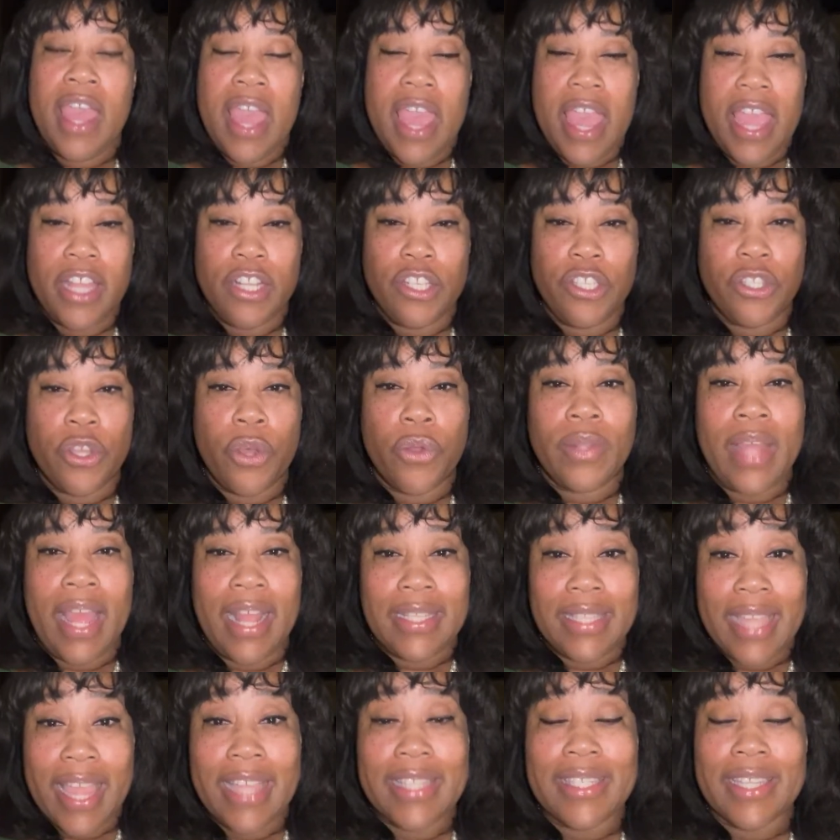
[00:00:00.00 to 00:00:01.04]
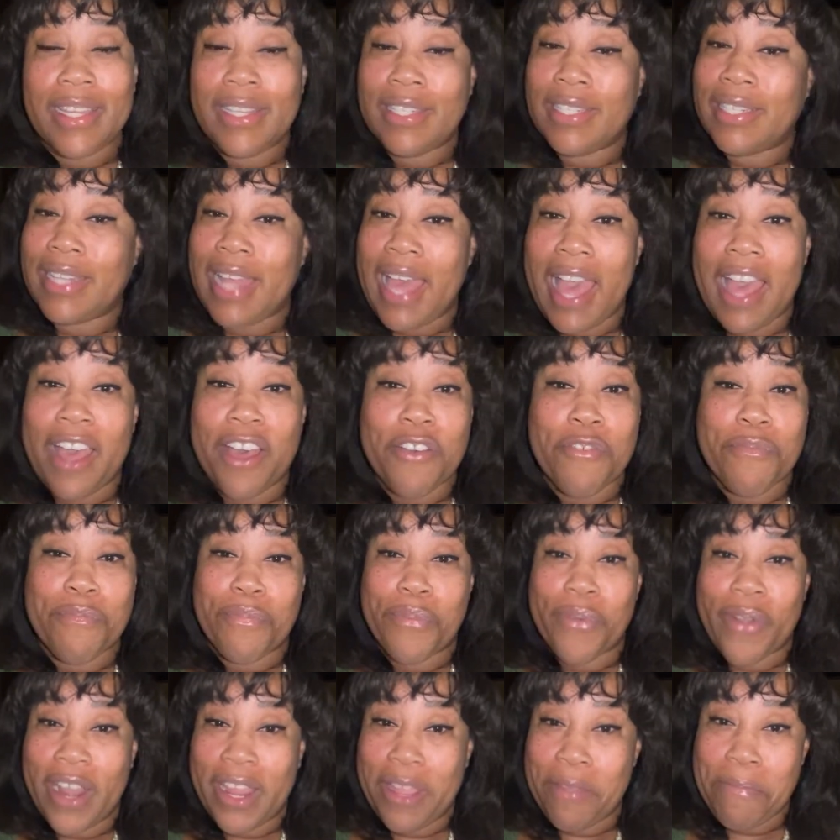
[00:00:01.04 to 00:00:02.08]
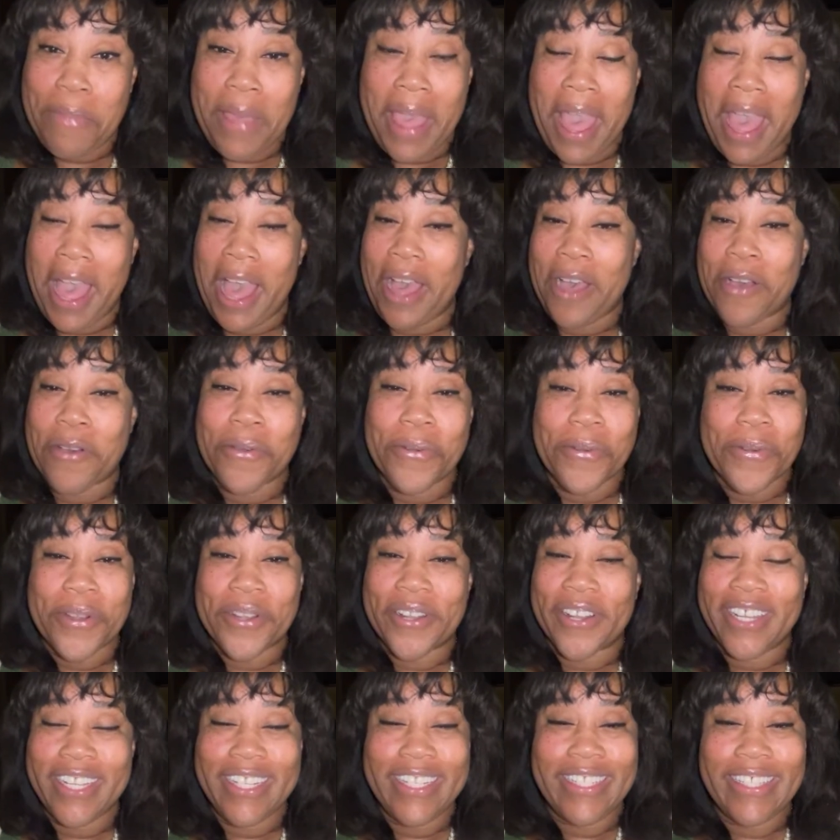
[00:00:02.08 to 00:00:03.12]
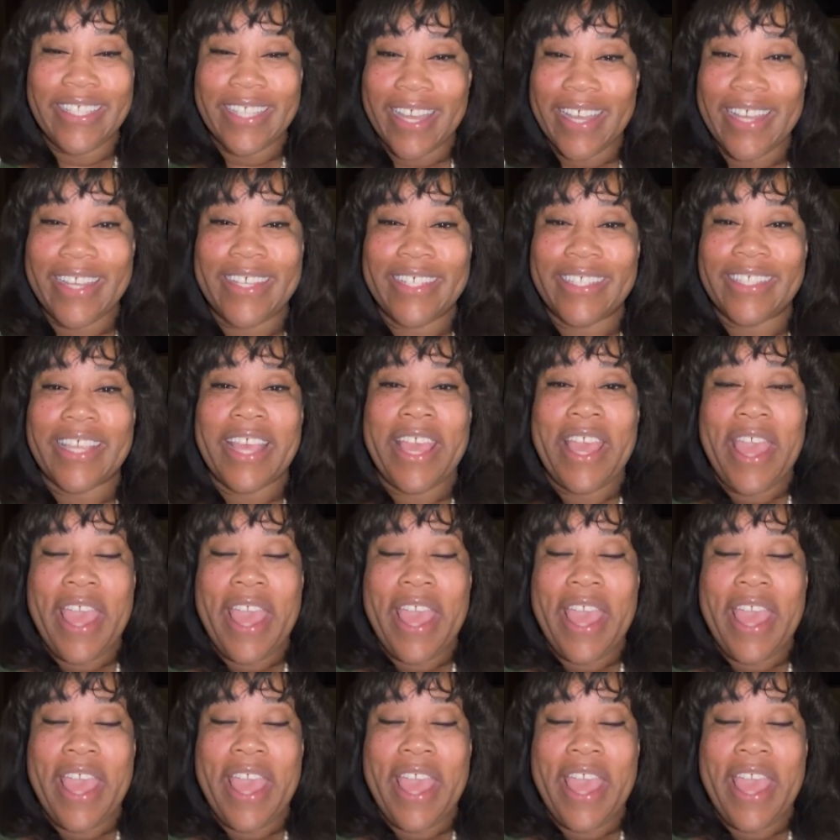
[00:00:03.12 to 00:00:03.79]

And so that takes a lot of brain power. It does.